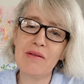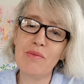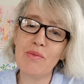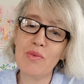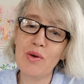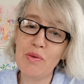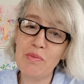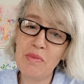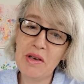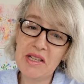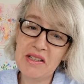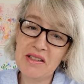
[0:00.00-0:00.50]

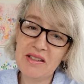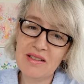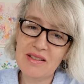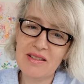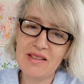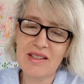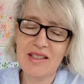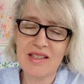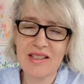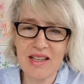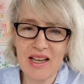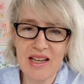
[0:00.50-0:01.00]
we miss
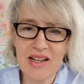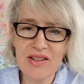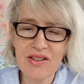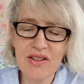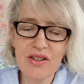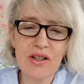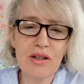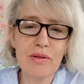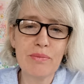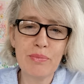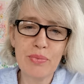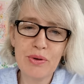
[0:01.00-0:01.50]
the
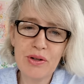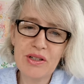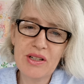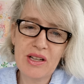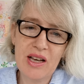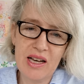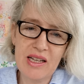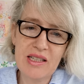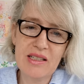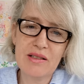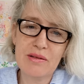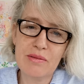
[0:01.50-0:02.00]
center, but it
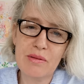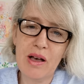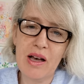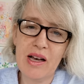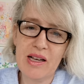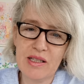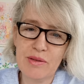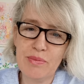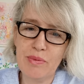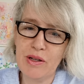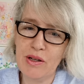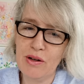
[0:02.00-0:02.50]

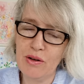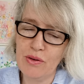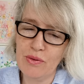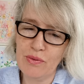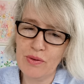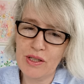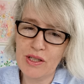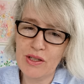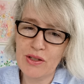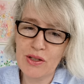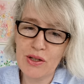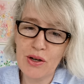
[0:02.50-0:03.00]
has been
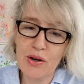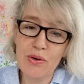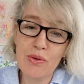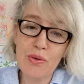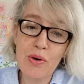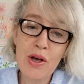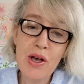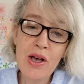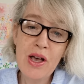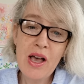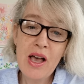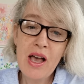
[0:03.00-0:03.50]
lovely.
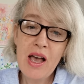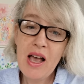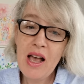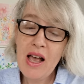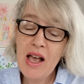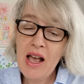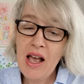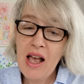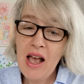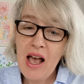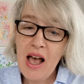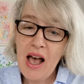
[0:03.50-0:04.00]
So
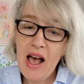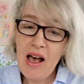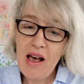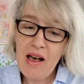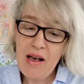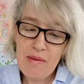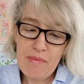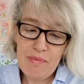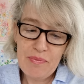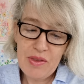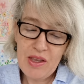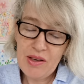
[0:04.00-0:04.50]

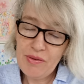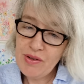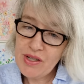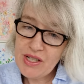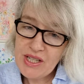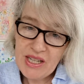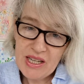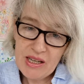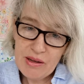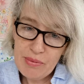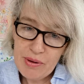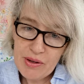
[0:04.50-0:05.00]
if you
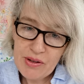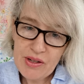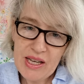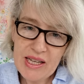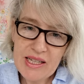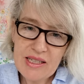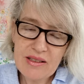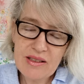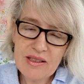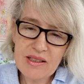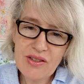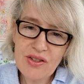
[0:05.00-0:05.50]
think about
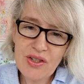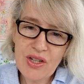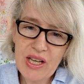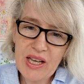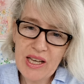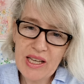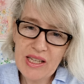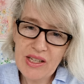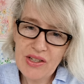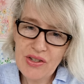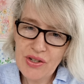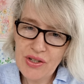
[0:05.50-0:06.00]
adult
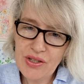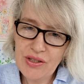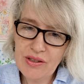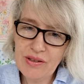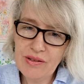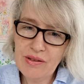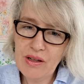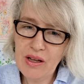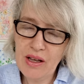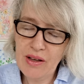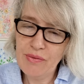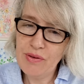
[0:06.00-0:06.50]

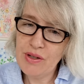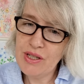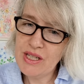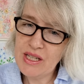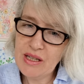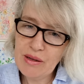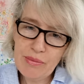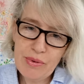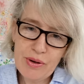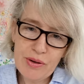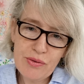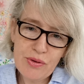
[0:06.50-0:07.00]
education, if you
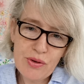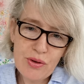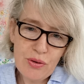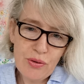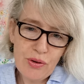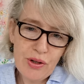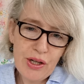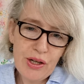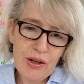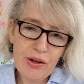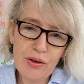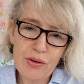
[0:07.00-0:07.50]
think about
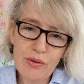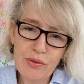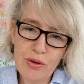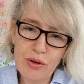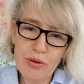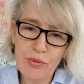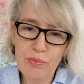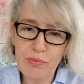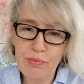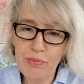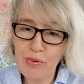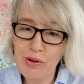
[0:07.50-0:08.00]
joining a
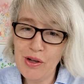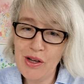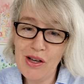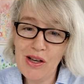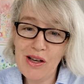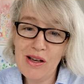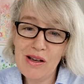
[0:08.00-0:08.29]
group,